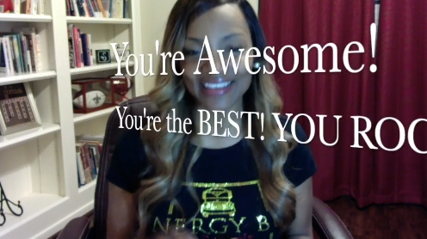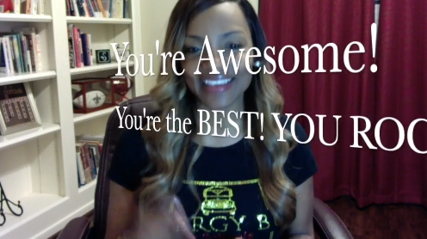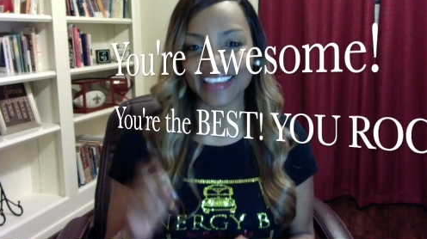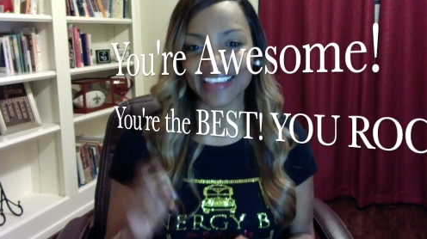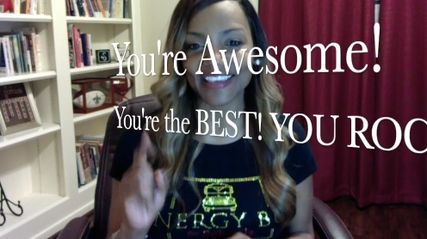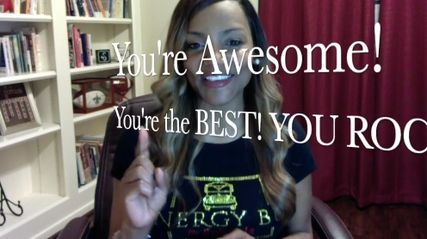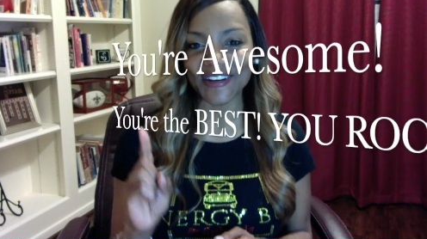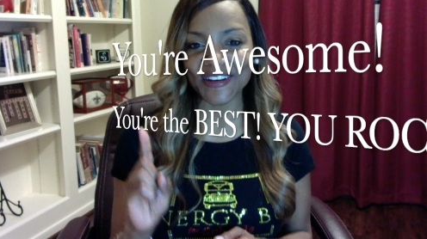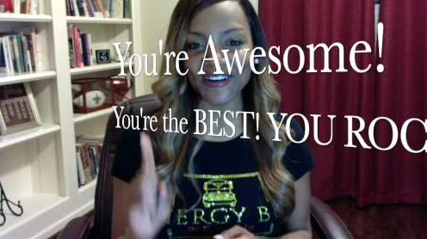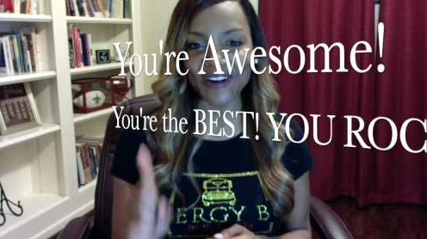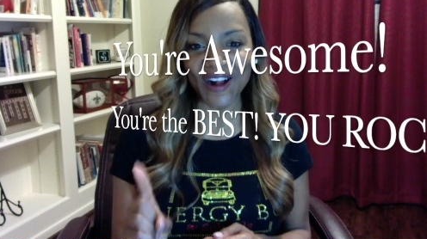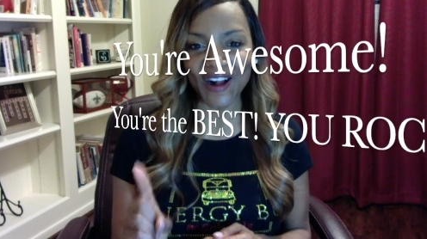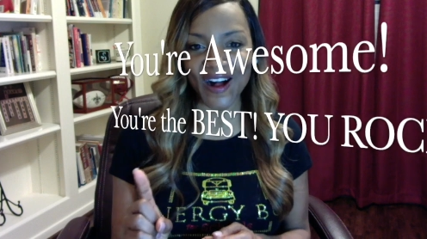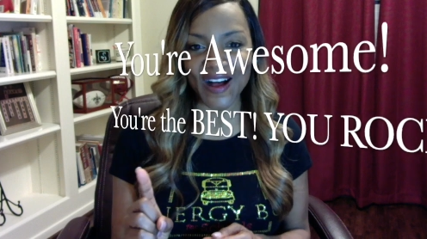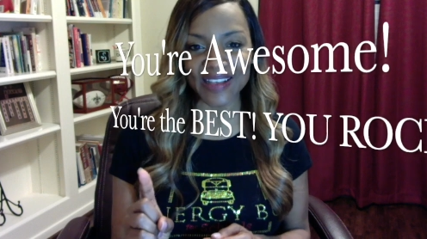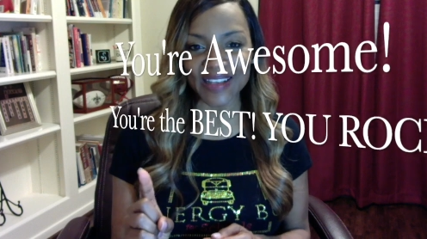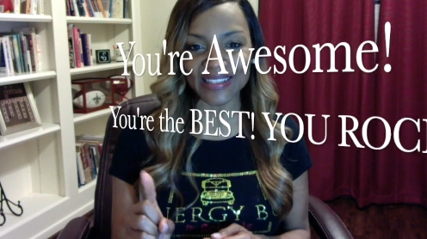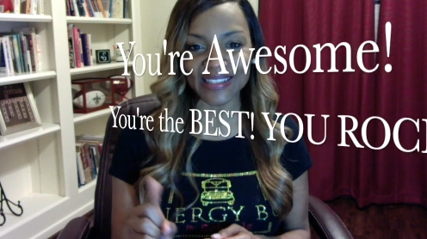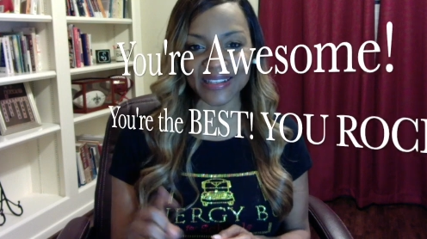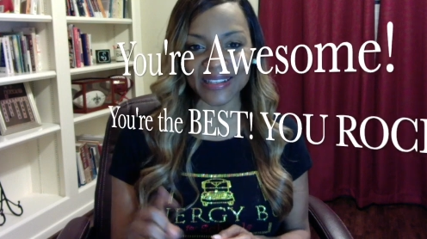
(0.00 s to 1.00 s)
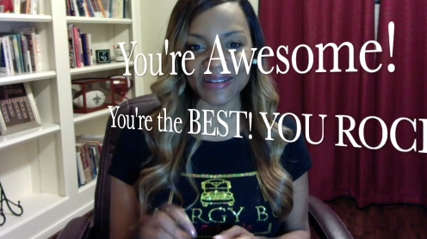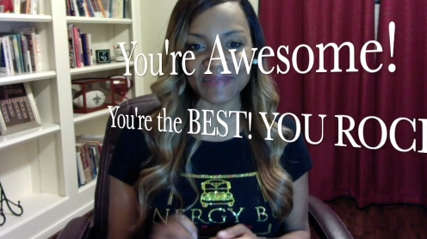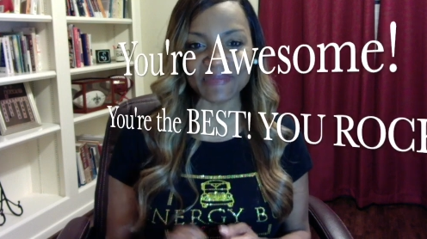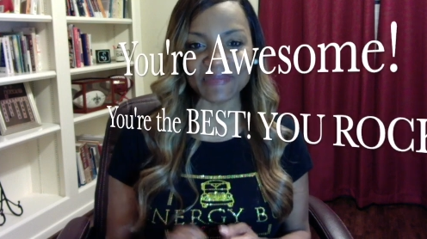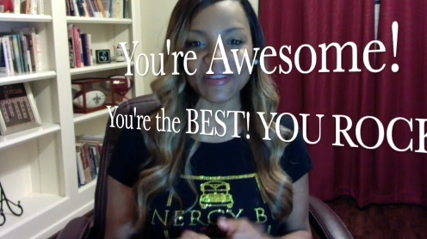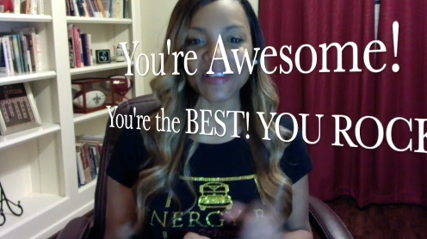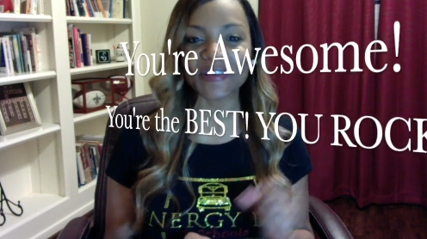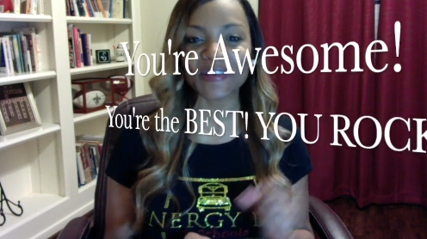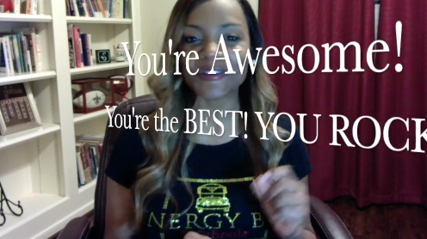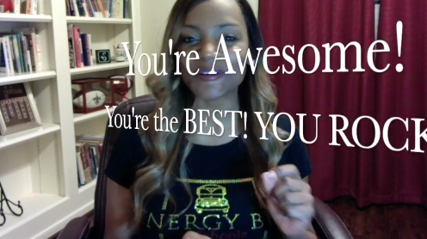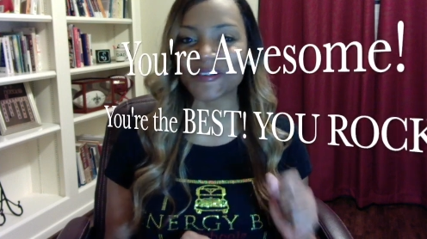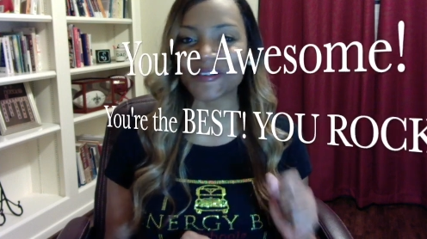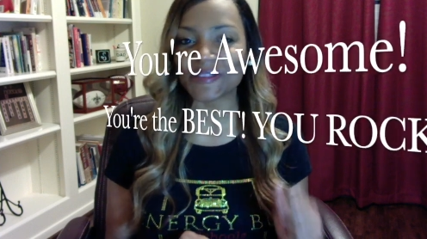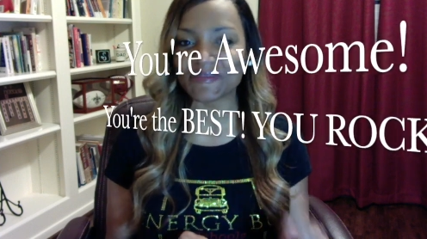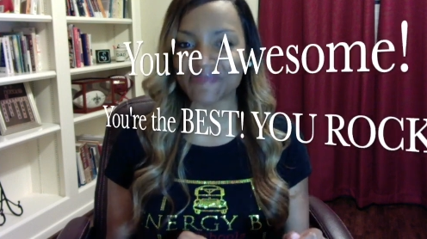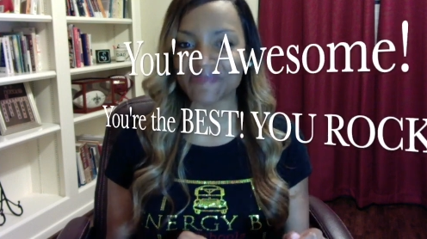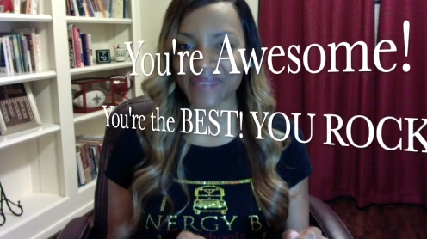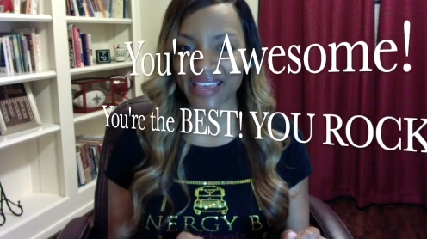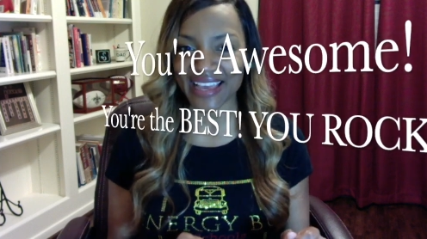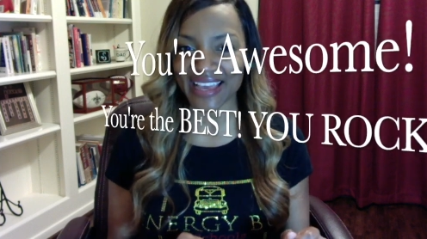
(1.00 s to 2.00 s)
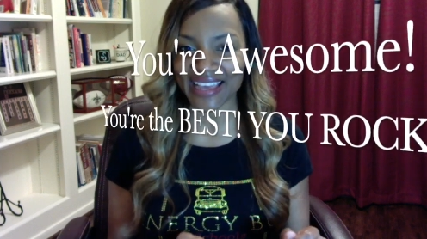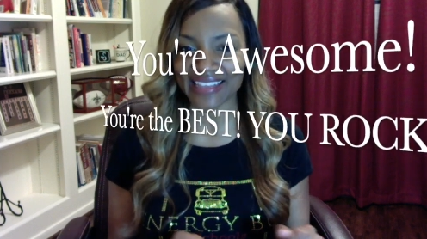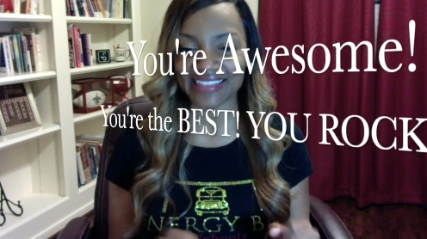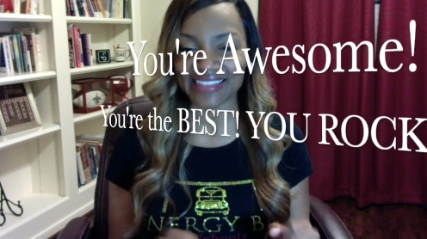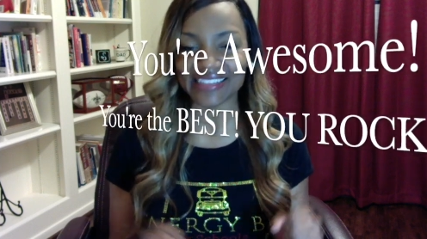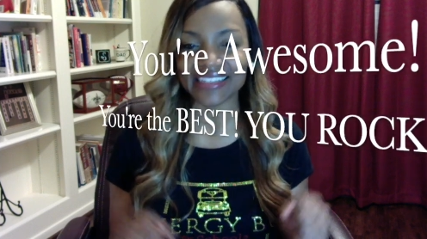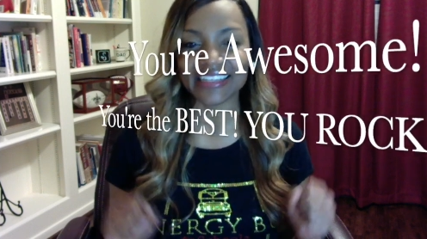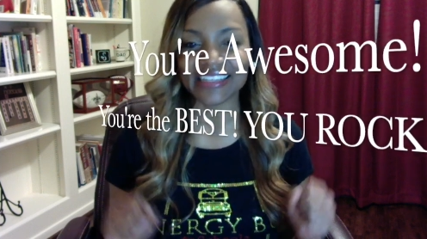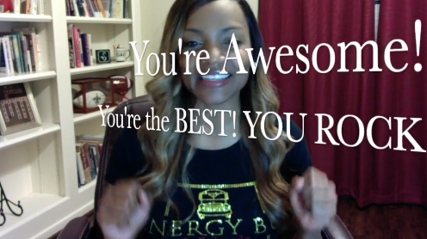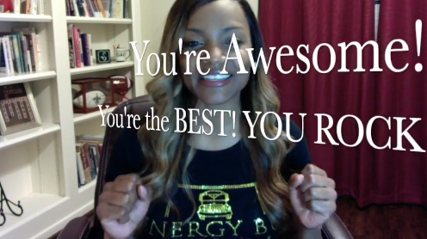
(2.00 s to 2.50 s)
You're awesome, you're the best,